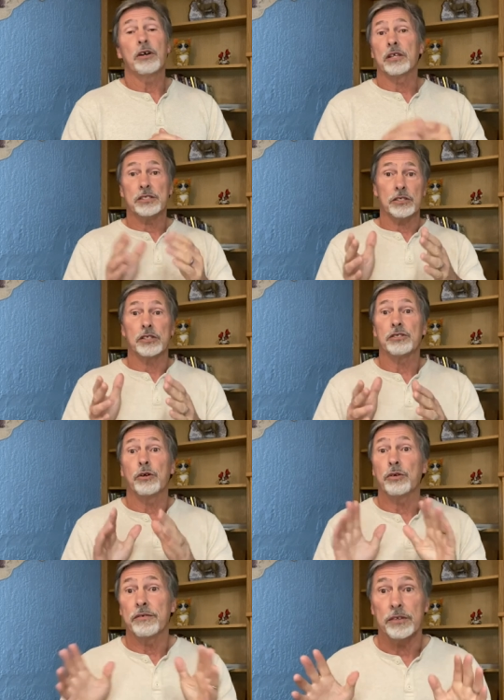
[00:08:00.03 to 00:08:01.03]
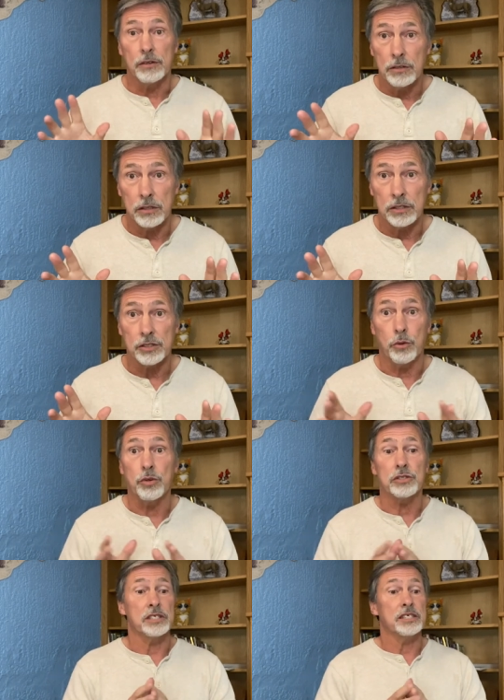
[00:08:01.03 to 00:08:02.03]
let's let's go even let's go
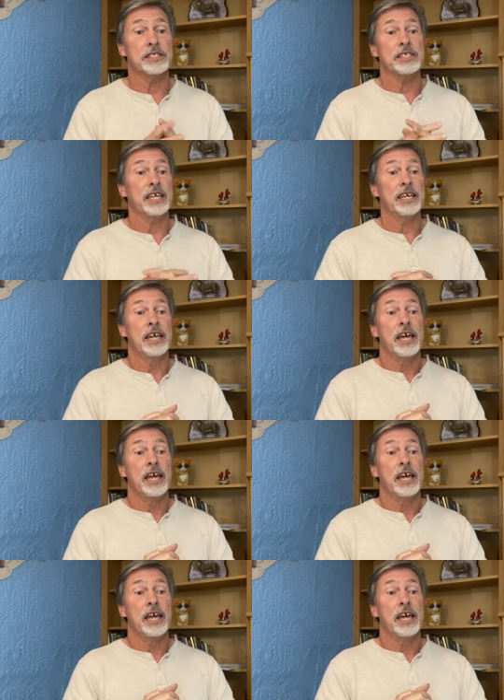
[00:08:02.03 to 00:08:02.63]
worse let's say